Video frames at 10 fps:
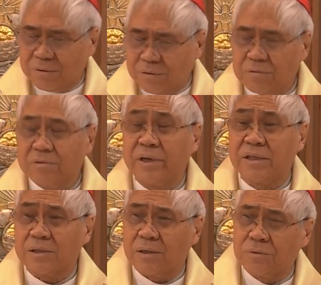through
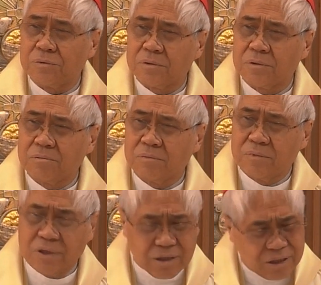grace alone.
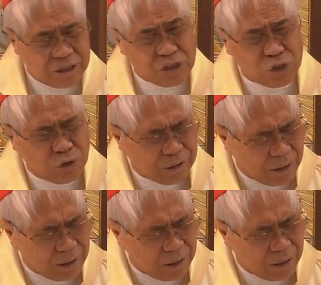It is not